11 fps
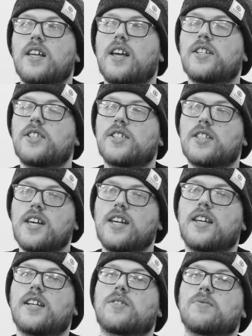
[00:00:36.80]
Yeah, I just
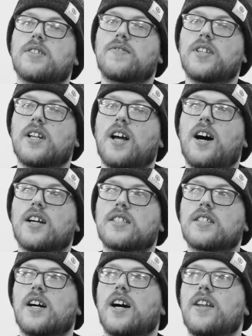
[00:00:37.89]
think it's one of the
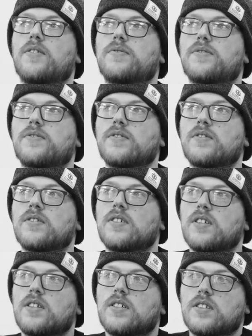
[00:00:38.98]
last kind of
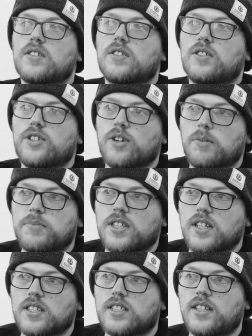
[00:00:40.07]
jobs
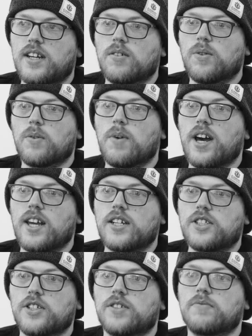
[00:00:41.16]
that's still the way
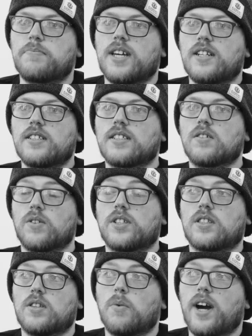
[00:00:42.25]
it should have been, or
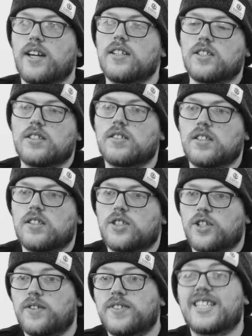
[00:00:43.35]
the way it
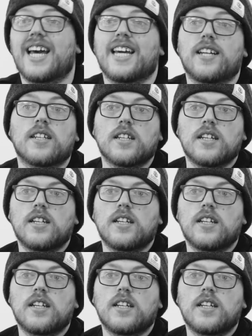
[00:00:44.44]
should have stayed.